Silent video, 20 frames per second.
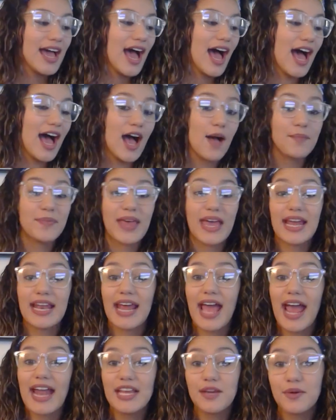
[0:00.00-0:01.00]
Um,
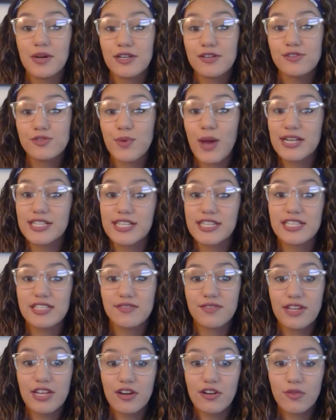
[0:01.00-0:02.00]
and anyone who's watching
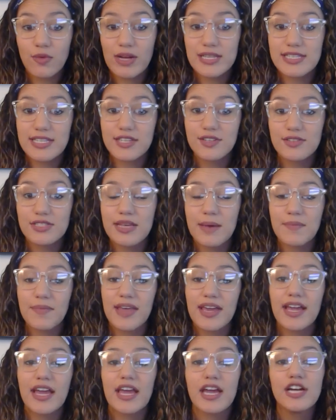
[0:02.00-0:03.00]
this video and wants to do
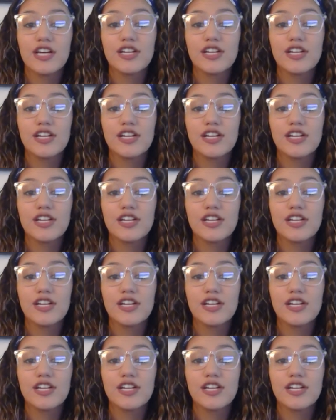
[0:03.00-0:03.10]
something,